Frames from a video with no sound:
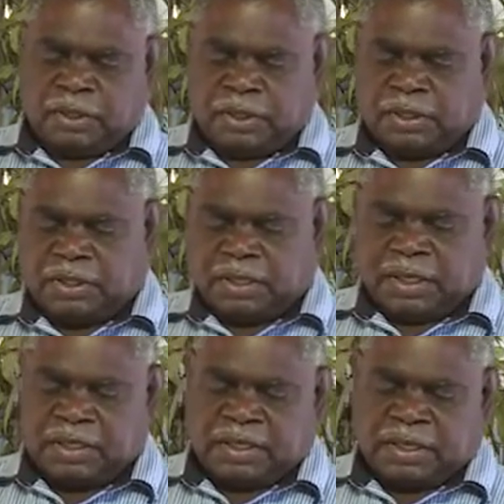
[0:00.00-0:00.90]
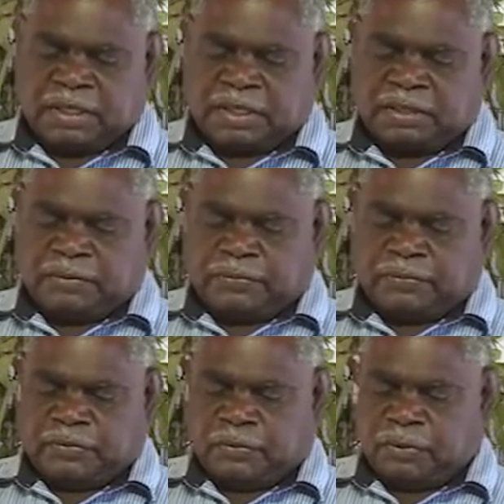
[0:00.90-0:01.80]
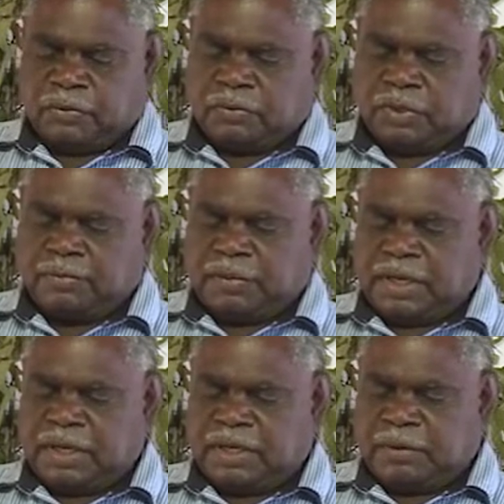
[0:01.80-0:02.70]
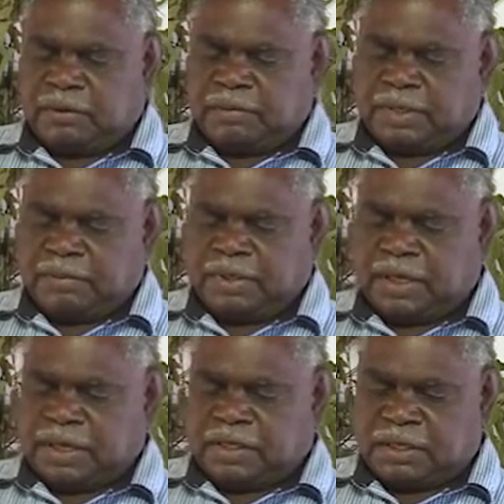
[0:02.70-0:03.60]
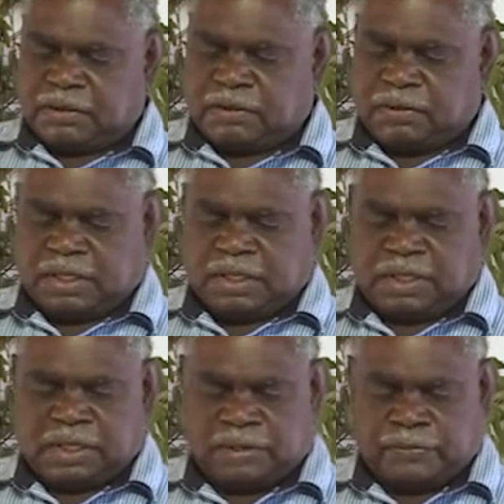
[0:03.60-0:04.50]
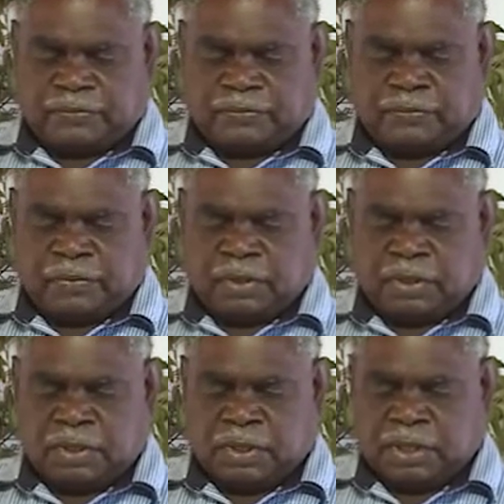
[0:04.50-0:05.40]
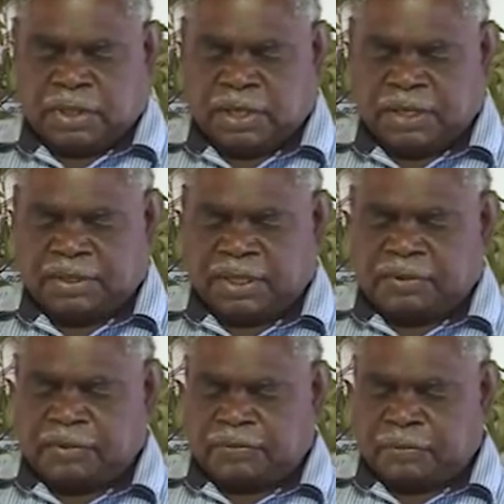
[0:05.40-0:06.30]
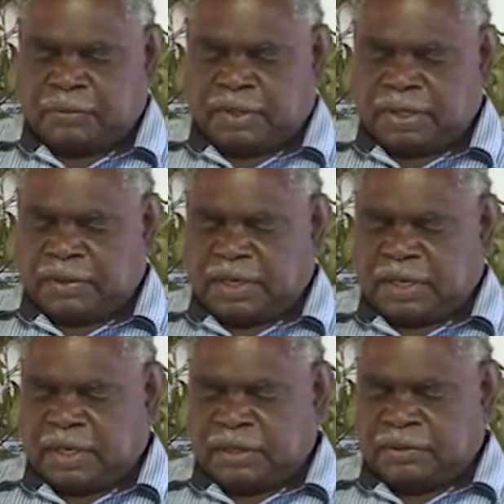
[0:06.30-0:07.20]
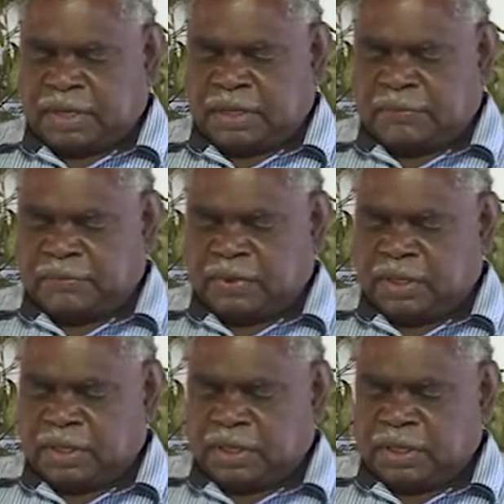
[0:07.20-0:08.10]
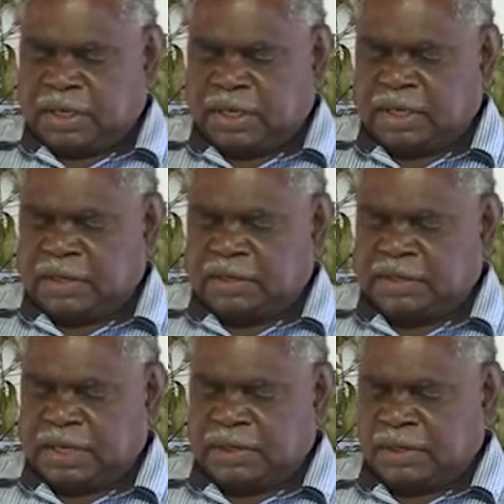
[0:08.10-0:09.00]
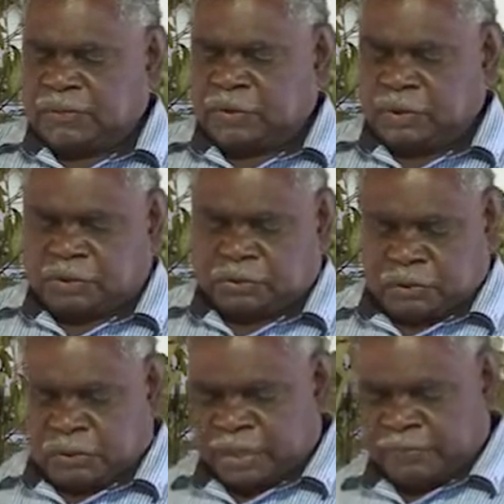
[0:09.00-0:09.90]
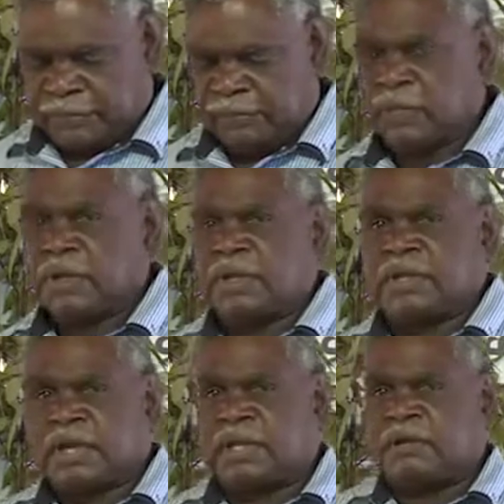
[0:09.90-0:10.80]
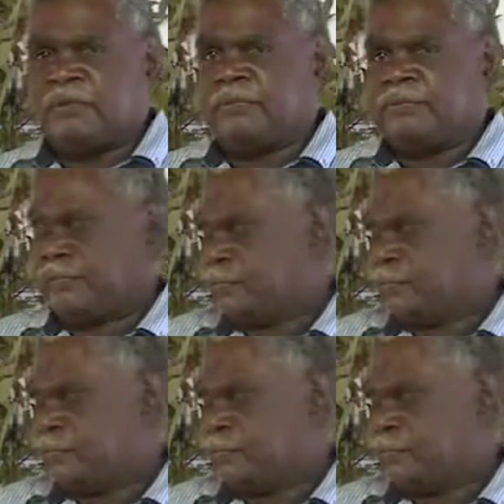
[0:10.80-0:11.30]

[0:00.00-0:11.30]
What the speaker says: in the 1980s with many other Yolngu teachers. I thank you for being here today and sharing her story. Thank you.